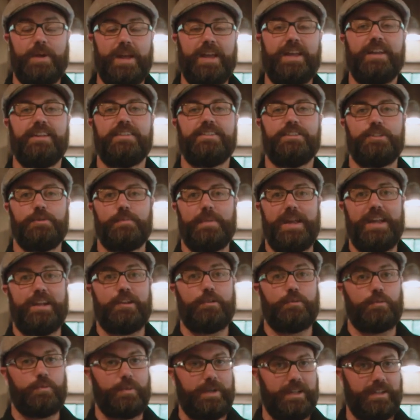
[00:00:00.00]
way to make
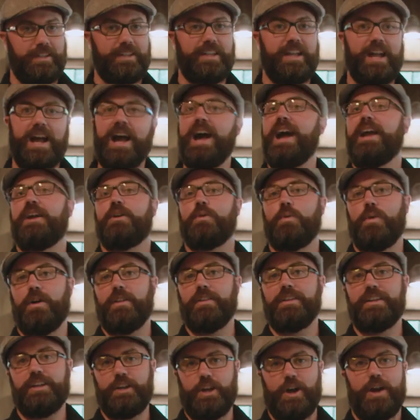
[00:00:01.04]
really high
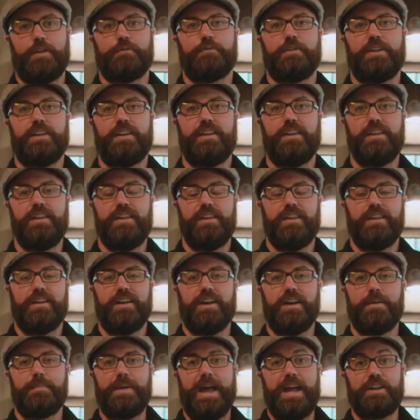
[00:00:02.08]
quality coffee
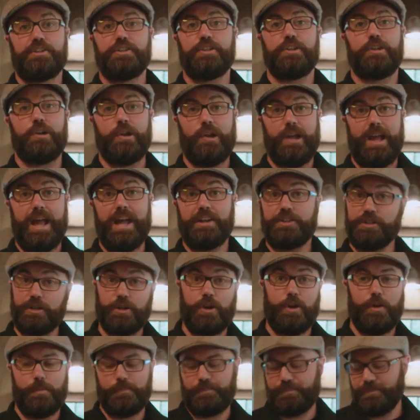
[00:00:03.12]
at your
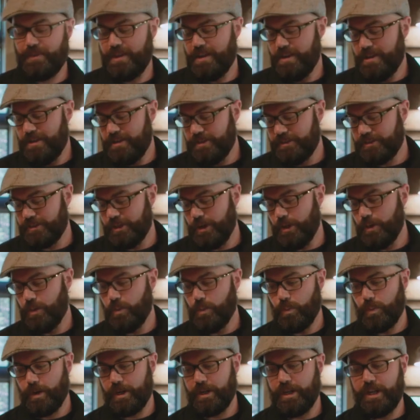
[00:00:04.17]
home. So
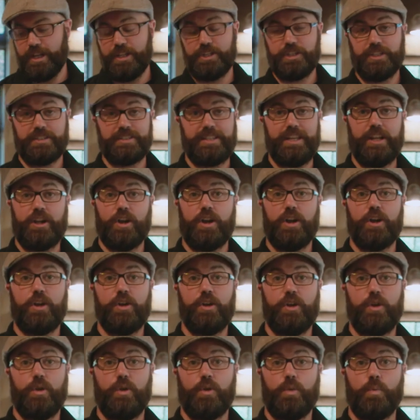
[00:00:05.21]
we're going to just get
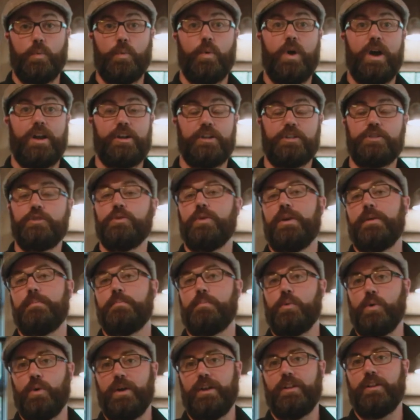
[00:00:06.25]
our water to a
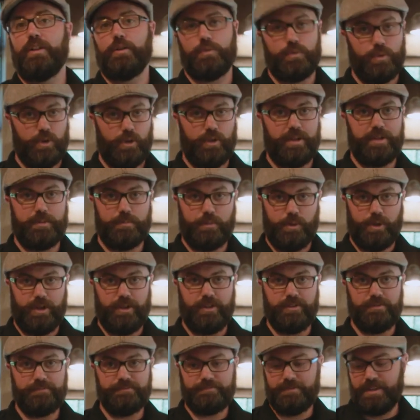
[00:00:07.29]
boil, a rolling
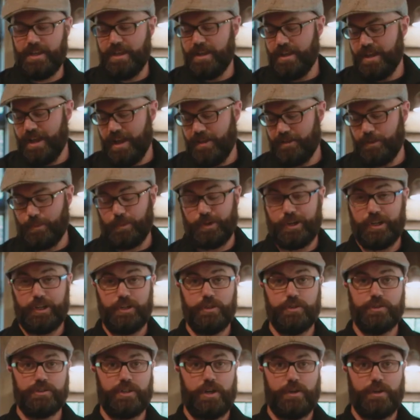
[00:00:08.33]
boil, and then we're going to
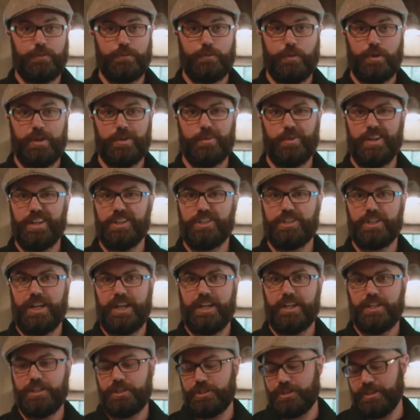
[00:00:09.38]
use our
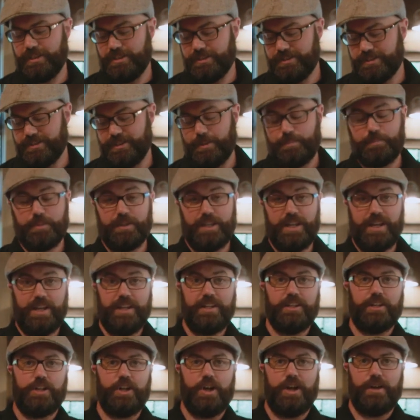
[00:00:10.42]
41&Change zip
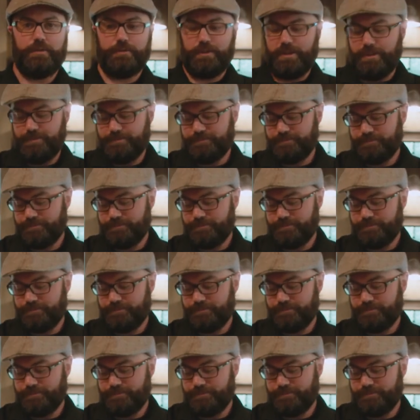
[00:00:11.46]
line coffee.